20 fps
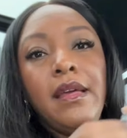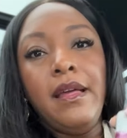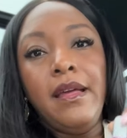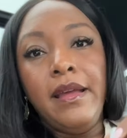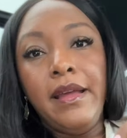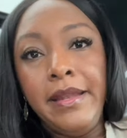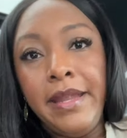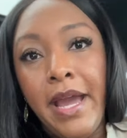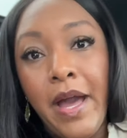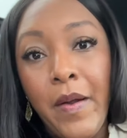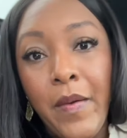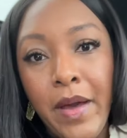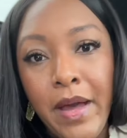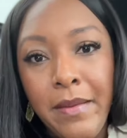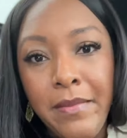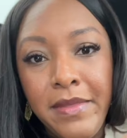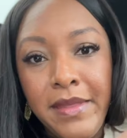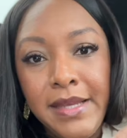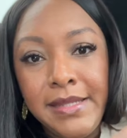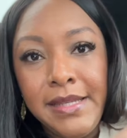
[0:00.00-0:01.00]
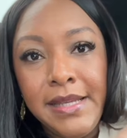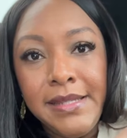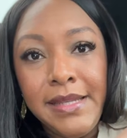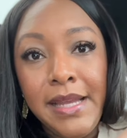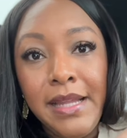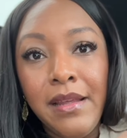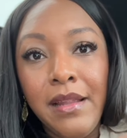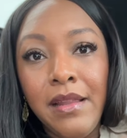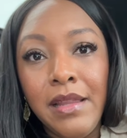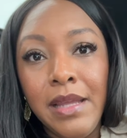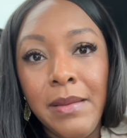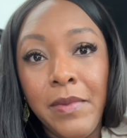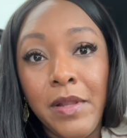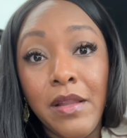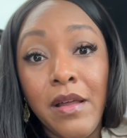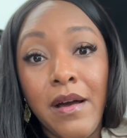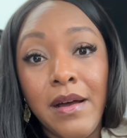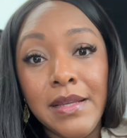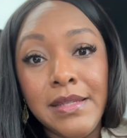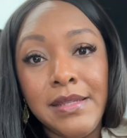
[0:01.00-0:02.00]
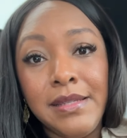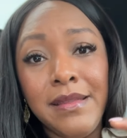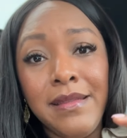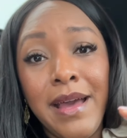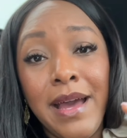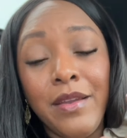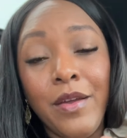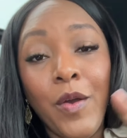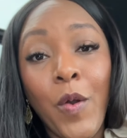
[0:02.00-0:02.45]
Now, this is a little lip gloss that,